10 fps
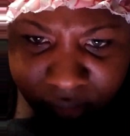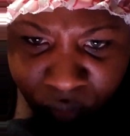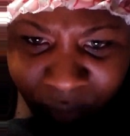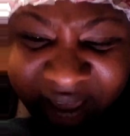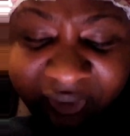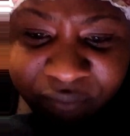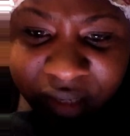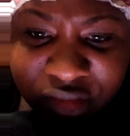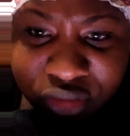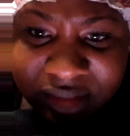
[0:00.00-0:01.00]
We have
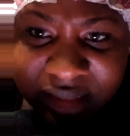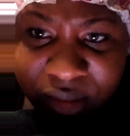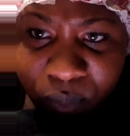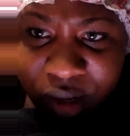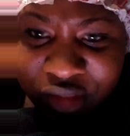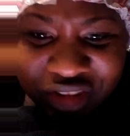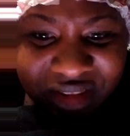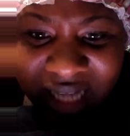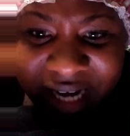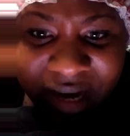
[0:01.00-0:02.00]
interests in the world
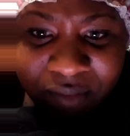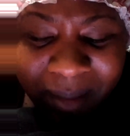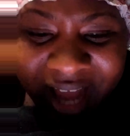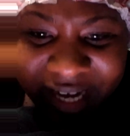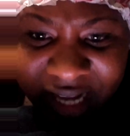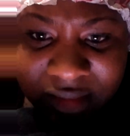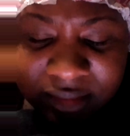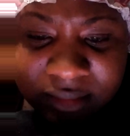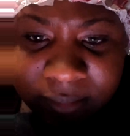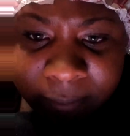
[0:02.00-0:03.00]
just like everybody
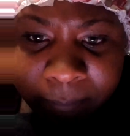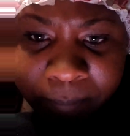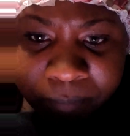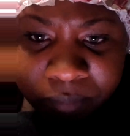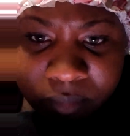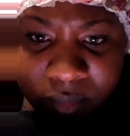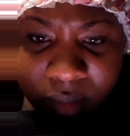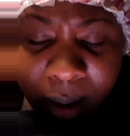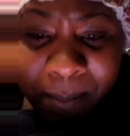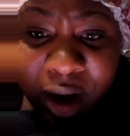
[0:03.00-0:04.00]
else.
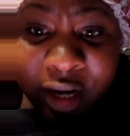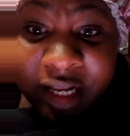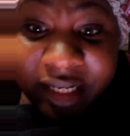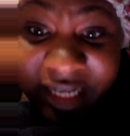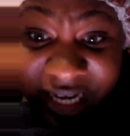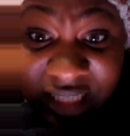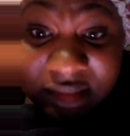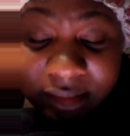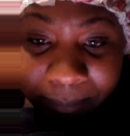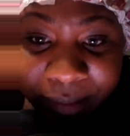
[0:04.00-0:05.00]
America
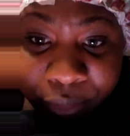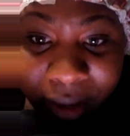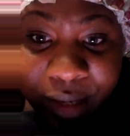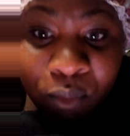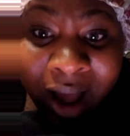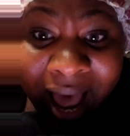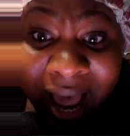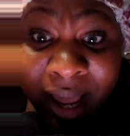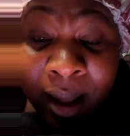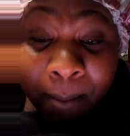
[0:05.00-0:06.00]
needs to be great.
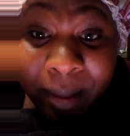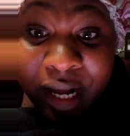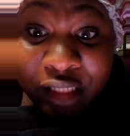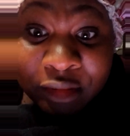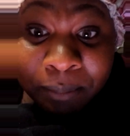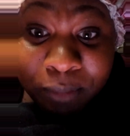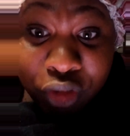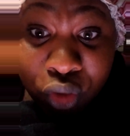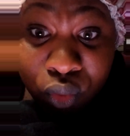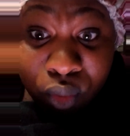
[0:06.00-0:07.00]
Why? Because
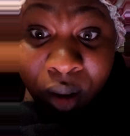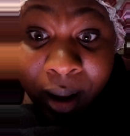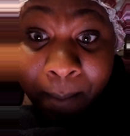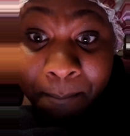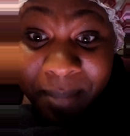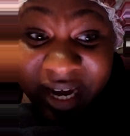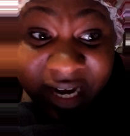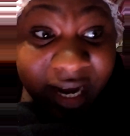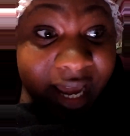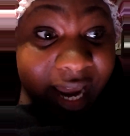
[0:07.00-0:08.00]
you,
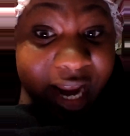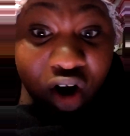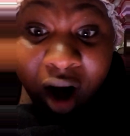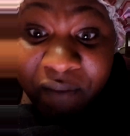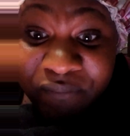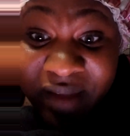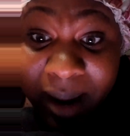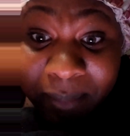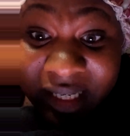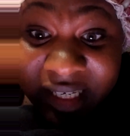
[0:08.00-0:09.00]
me, and our
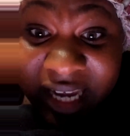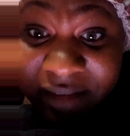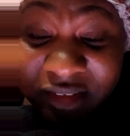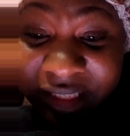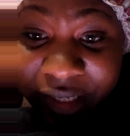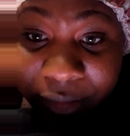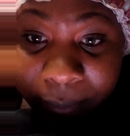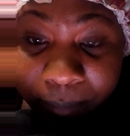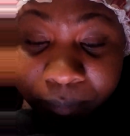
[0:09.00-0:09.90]
family lives here.